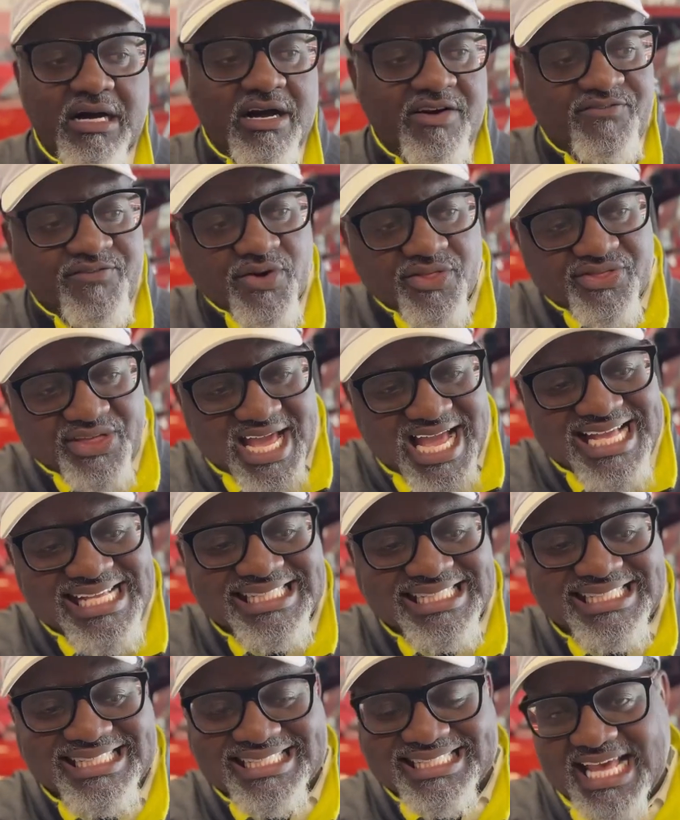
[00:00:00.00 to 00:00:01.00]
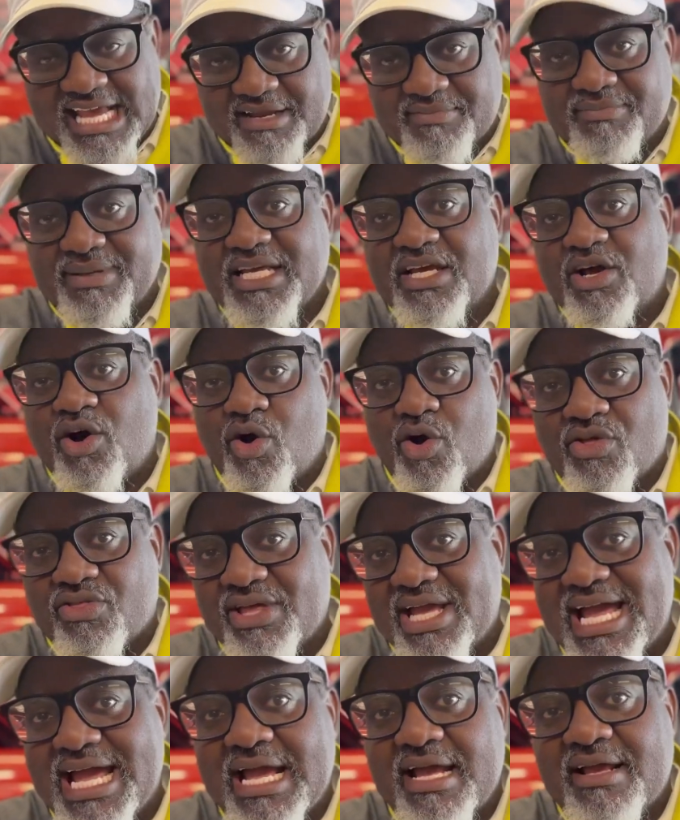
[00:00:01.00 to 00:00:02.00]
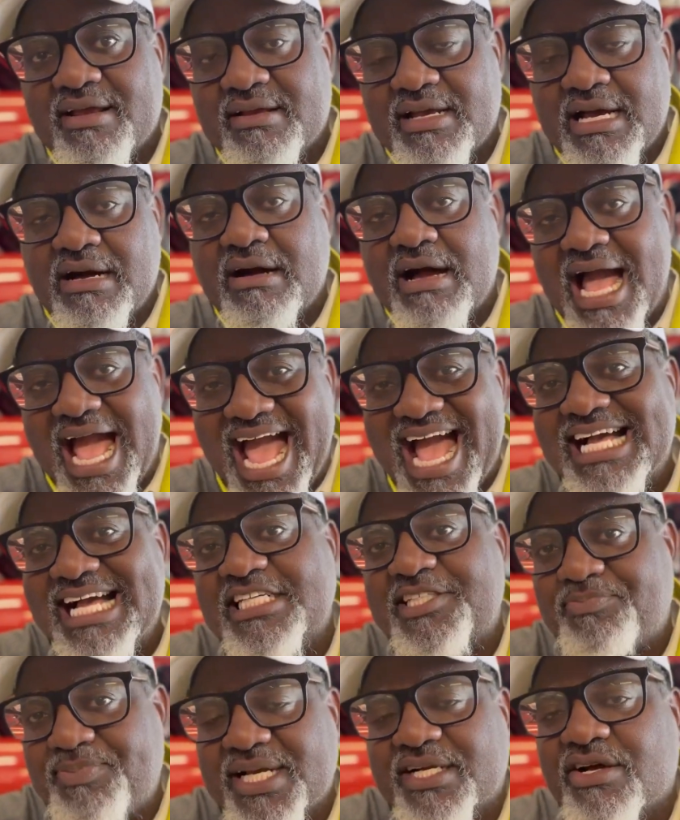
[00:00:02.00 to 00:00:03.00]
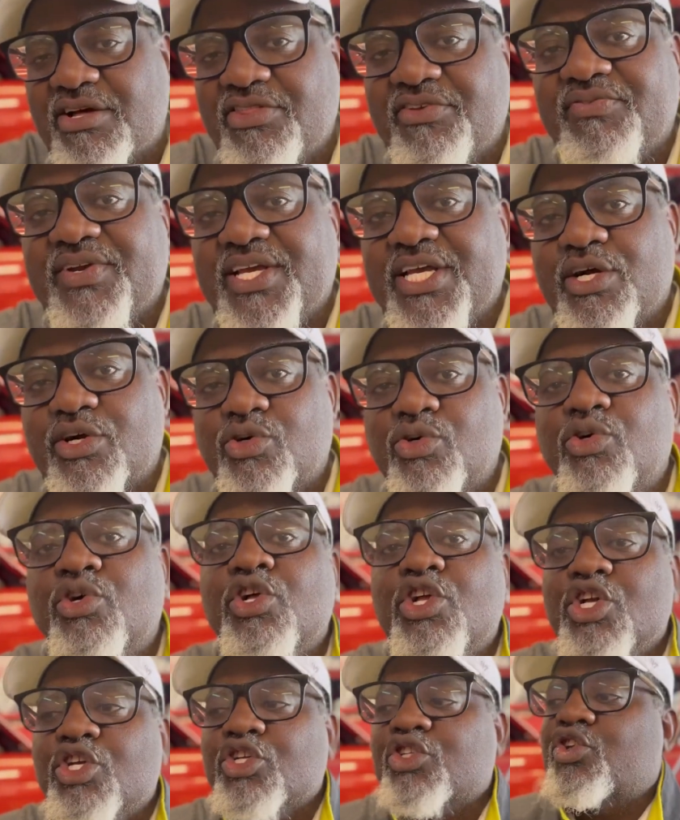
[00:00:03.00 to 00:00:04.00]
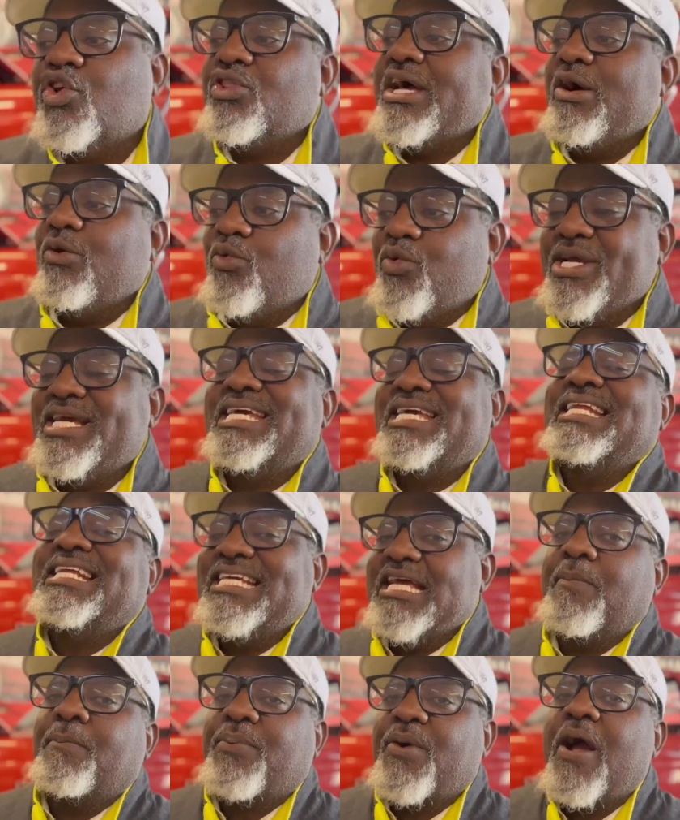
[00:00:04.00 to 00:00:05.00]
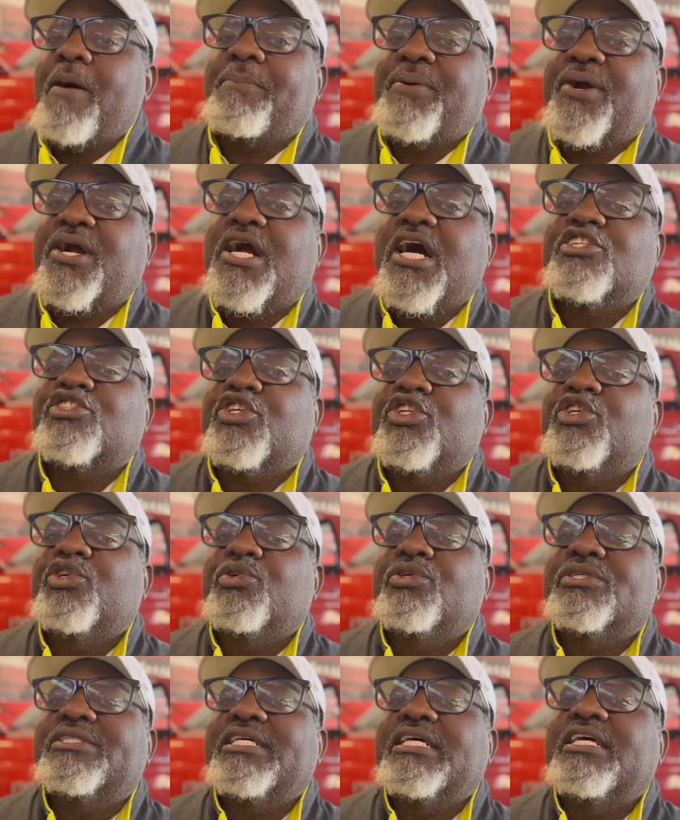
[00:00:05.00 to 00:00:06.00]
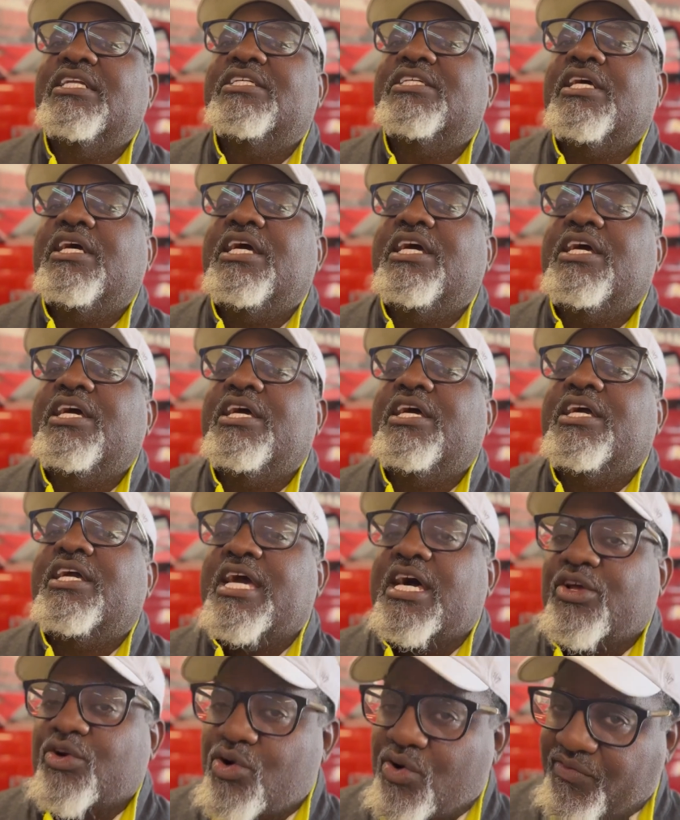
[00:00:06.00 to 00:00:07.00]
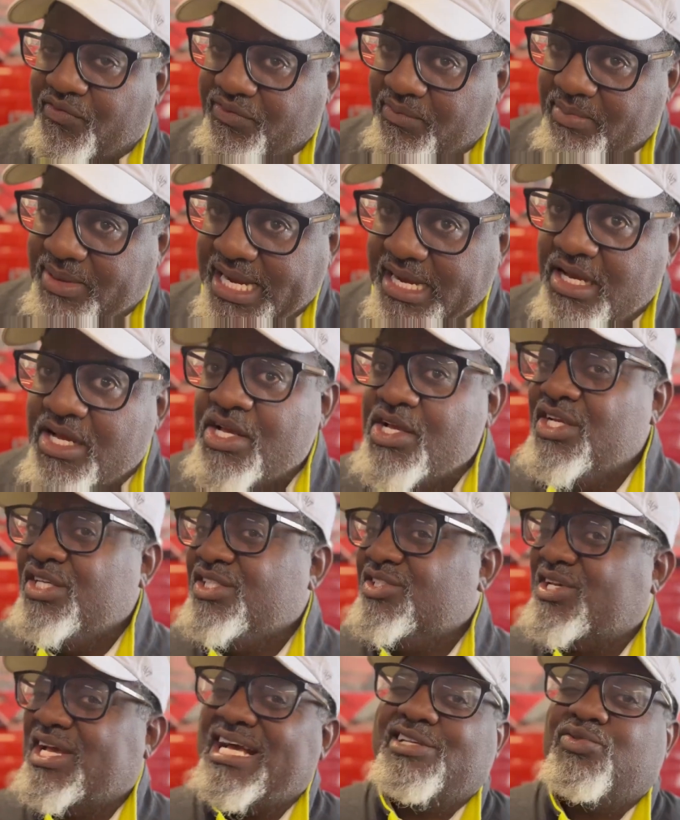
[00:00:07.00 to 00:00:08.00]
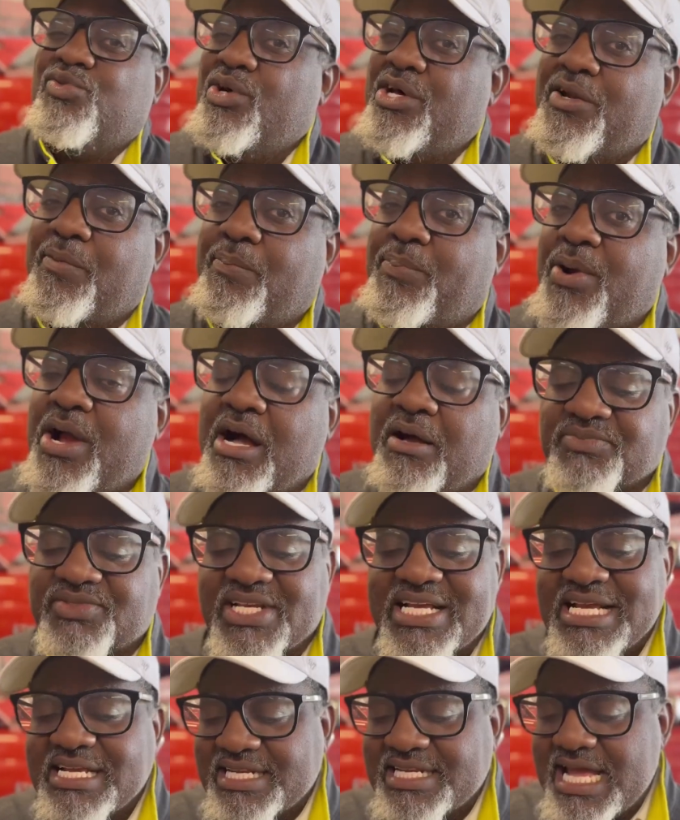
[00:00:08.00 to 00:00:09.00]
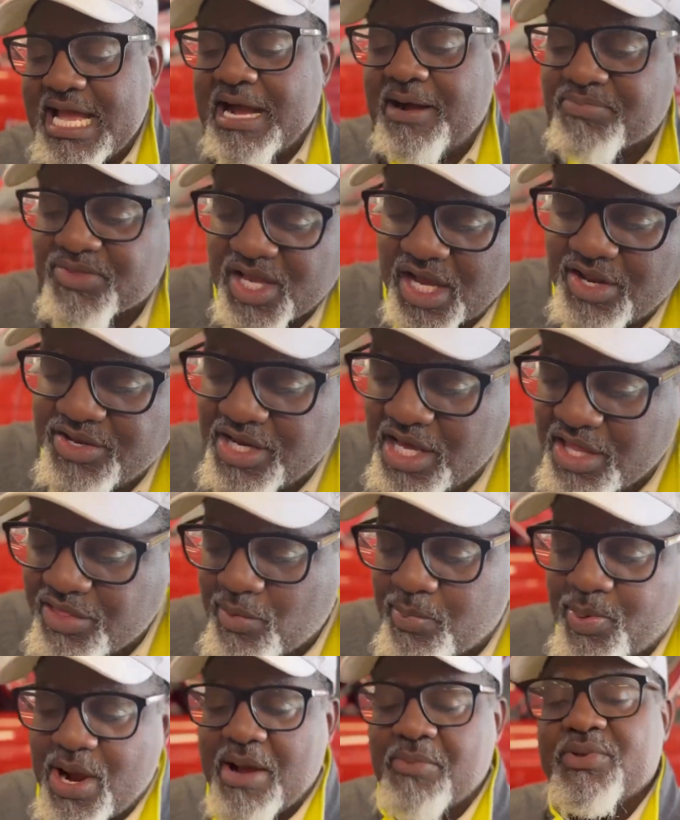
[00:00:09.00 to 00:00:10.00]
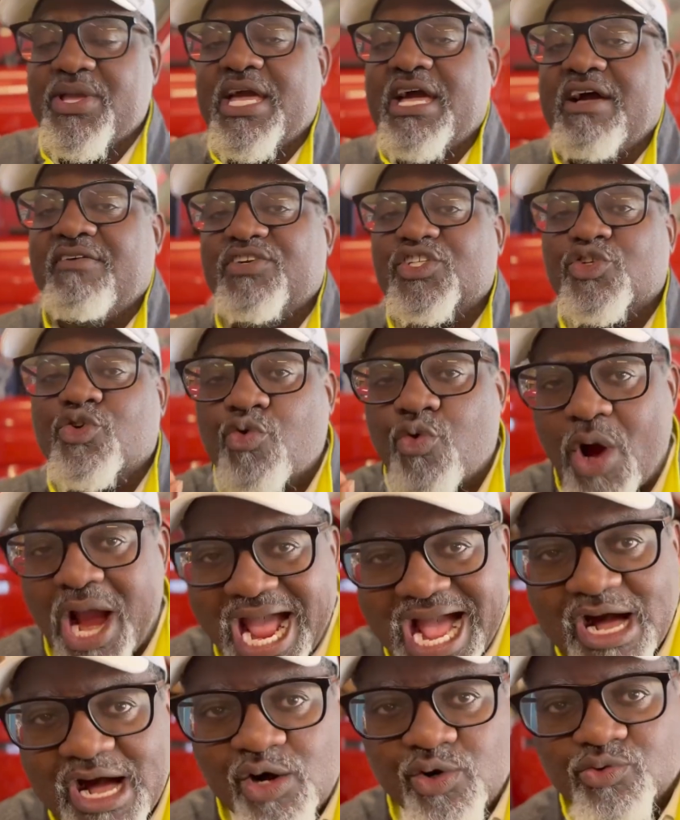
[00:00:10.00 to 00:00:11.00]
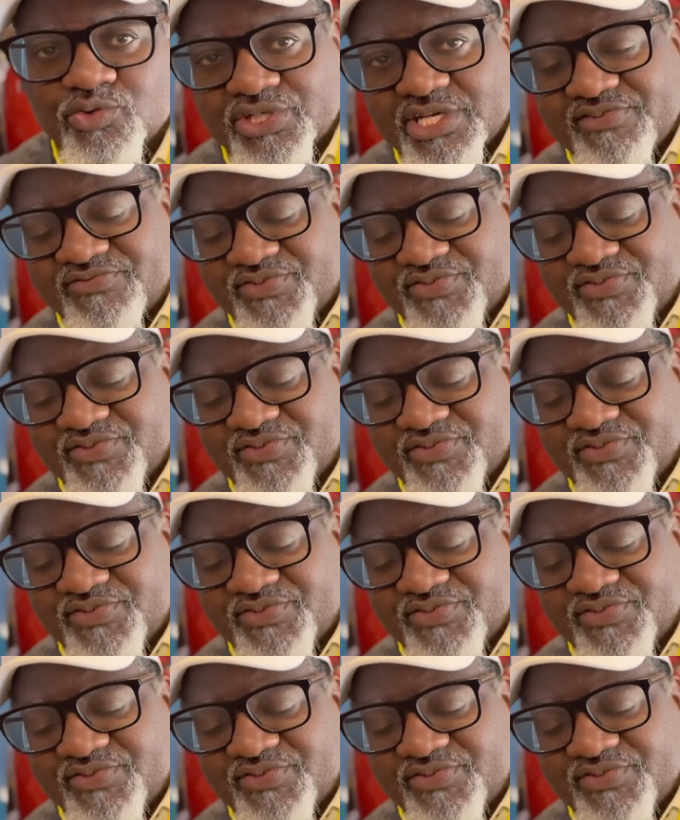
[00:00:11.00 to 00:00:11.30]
for that segment or that aspect of the vehicle so that we can get proper continuity and kind of go from there. So that's one of the problems. Now, another problem you have is grounds. If